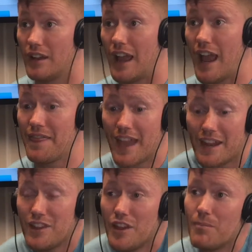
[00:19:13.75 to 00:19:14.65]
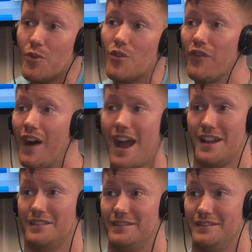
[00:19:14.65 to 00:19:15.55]
And then you move on.
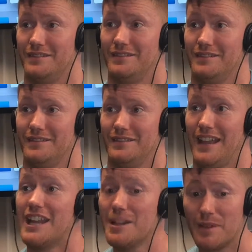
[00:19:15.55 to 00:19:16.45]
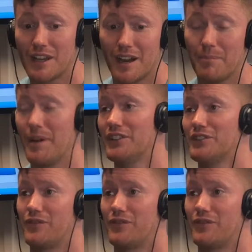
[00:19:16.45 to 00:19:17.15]
And you become best